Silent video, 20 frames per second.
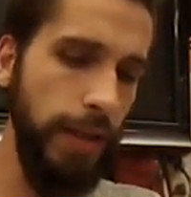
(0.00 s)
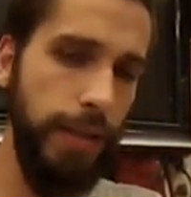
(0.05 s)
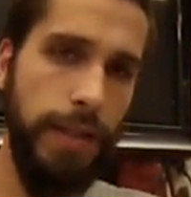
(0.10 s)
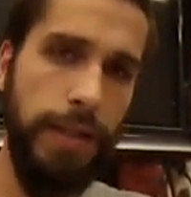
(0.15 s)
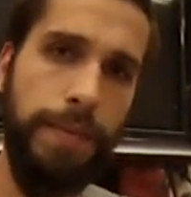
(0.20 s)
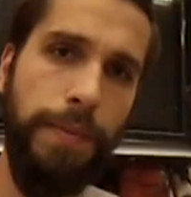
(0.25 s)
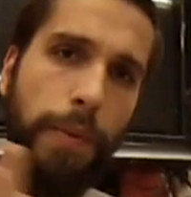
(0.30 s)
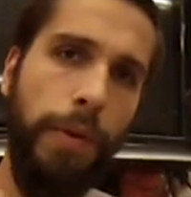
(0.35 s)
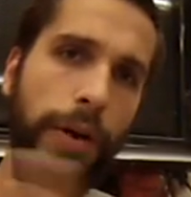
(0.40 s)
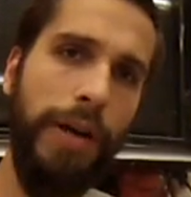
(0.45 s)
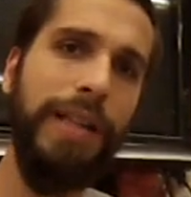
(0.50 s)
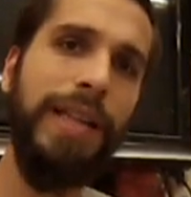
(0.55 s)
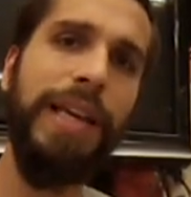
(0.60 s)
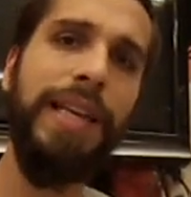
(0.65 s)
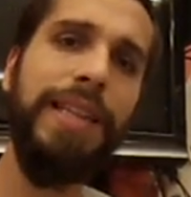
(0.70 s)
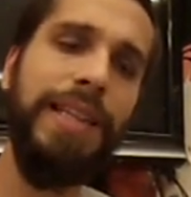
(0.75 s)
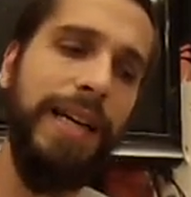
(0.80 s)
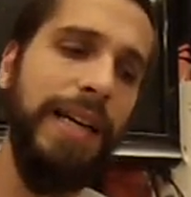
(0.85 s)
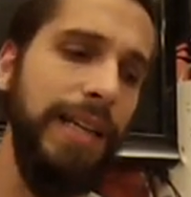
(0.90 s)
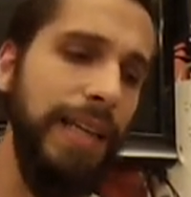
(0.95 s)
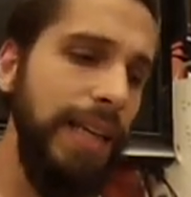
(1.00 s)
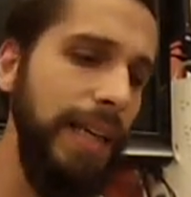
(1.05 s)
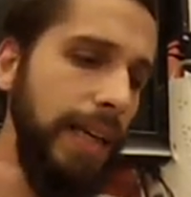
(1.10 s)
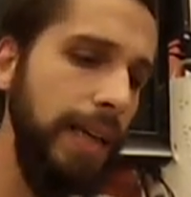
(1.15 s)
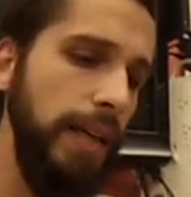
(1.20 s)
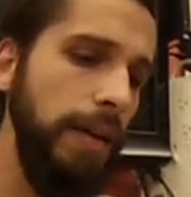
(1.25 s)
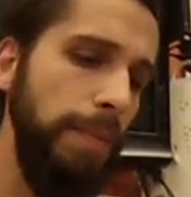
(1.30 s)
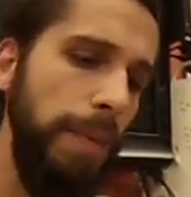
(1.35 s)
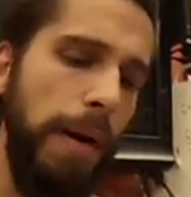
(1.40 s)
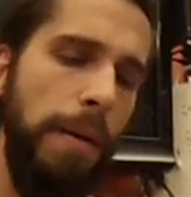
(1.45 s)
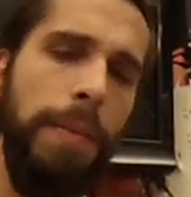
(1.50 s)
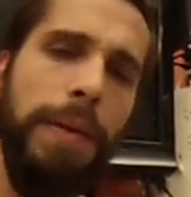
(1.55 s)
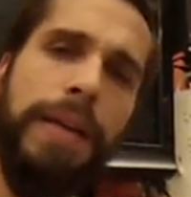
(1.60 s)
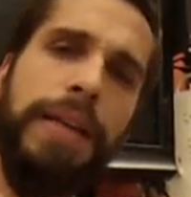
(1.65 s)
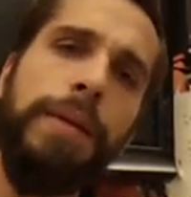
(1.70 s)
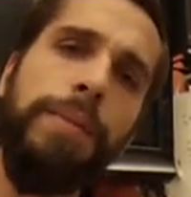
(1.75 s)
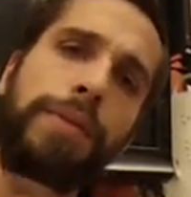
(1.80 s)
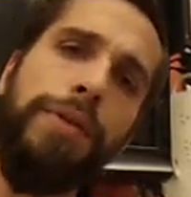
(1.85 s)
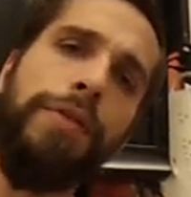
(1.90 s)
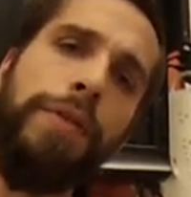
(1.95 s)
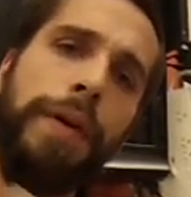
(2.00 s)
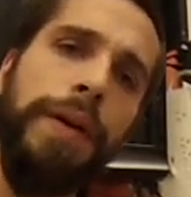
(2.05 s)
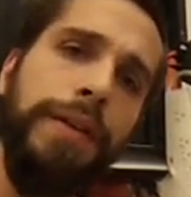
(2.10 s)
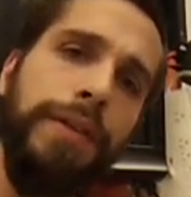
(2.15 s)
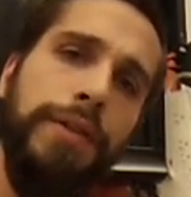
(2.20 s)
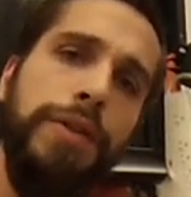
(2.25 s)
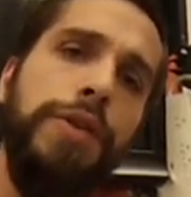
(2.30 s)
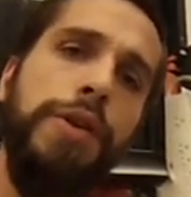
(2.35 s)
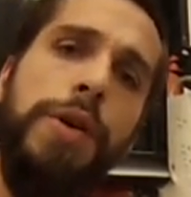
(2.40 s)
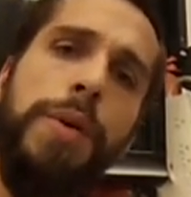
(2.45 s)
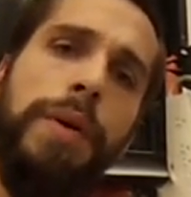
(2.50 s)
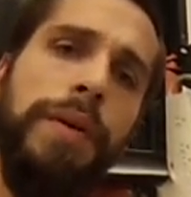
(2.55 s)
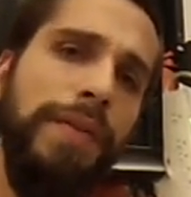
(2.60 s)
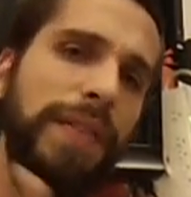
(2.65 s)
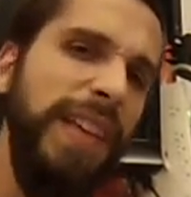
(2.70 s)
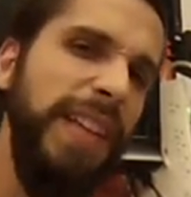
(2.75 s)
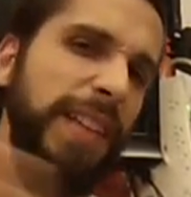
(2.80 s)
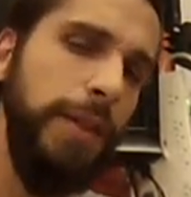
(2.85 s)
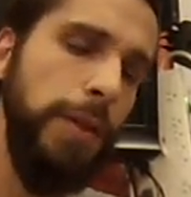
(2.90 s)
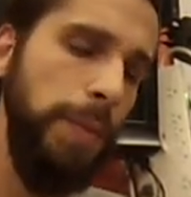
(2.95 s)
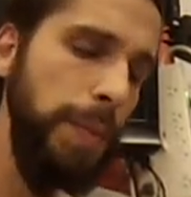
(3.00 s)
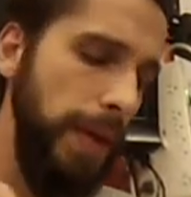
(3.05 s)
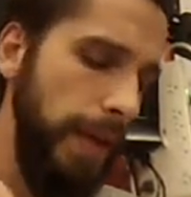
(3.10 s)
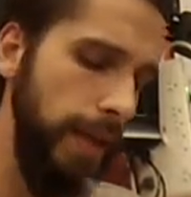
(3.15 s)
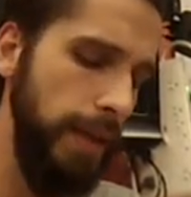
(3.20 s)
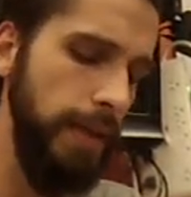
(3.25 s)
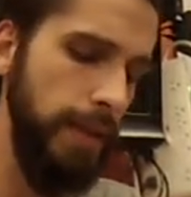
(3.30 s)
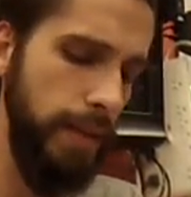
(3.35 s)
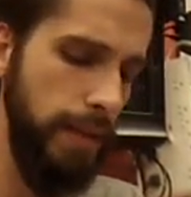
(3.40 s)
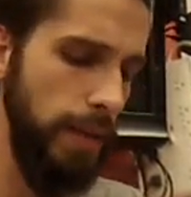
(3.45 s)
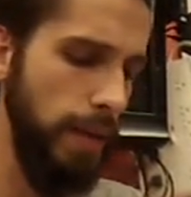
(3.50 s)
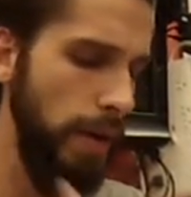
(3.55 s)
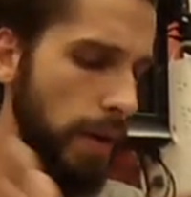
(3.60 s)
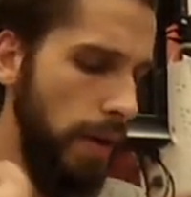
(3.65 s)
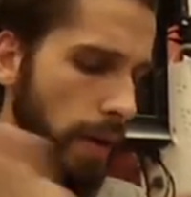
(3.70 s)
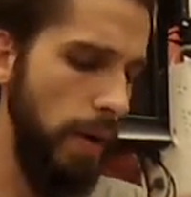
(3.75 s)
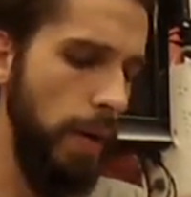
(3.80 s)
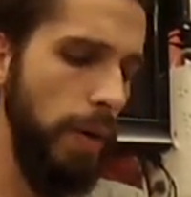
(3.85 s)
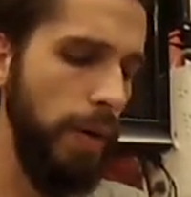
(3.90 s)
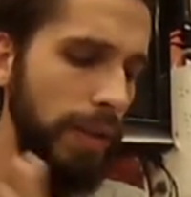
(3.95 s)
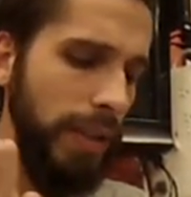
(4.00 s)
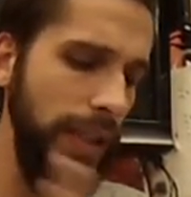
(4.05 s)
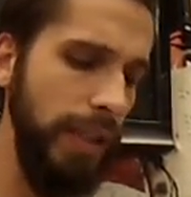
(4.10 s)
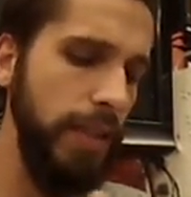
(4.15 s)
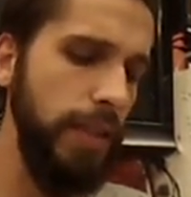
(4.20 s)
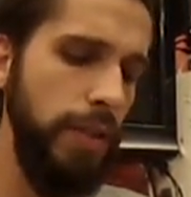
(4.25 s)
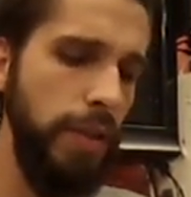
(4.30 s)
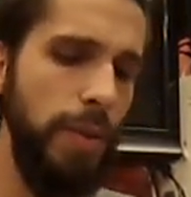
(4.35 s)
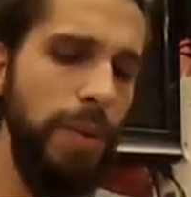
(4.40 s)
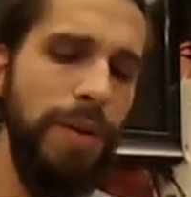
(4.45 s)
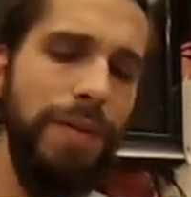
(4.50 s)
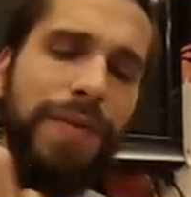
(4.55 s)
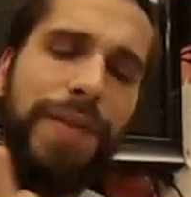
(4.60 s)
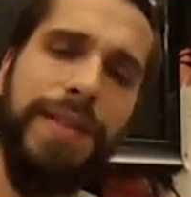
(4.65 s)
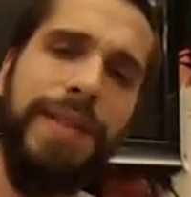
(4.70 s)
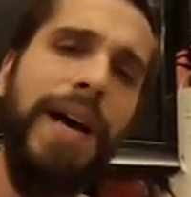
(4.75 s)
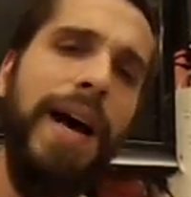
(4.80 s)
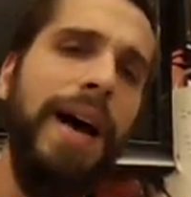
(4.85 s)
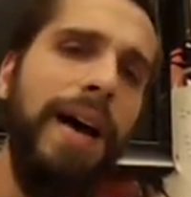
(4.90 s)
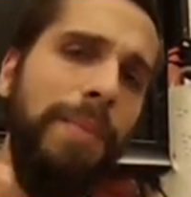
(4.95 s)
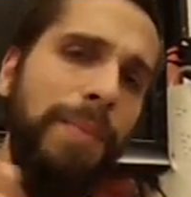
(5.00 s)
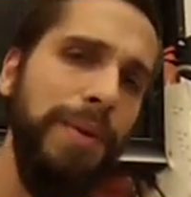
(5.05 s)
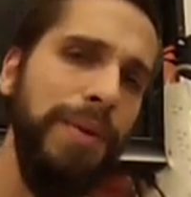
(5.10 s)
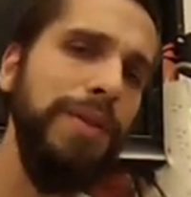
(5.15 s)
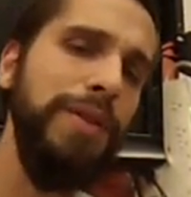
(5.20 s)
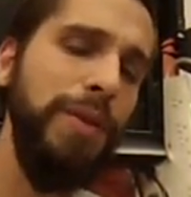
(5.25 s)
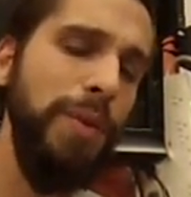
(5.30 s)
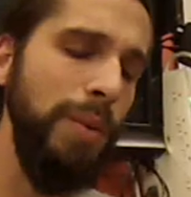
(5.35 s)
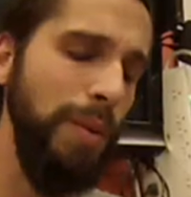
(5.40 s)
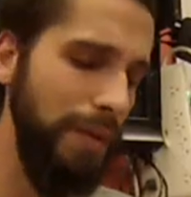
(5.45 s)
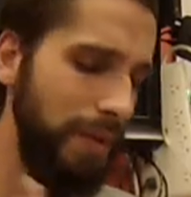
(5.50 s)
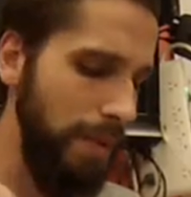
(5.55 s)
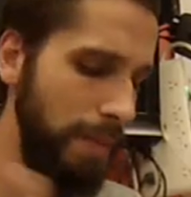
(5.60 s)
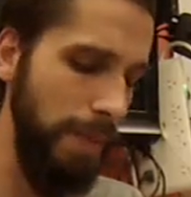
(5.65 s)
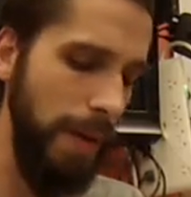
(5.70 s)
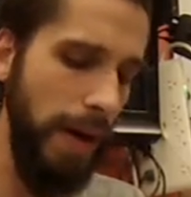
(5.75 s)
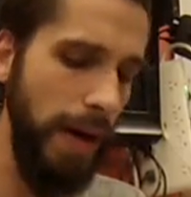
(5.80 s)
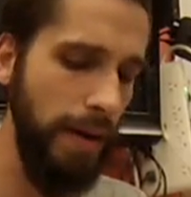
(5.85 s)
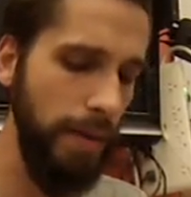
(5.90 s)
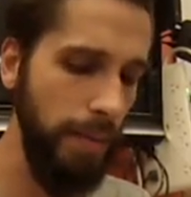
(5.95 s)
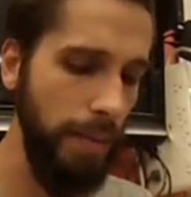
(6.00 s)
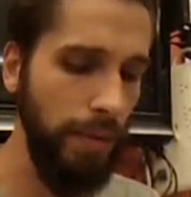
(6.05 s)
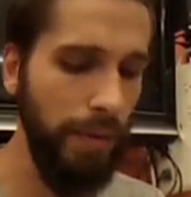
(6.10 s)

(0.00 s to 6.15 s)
This is more clay than I need. I'll probably end up throwing 2 of each piece, or at least 2 of the top and 2 of the bottom.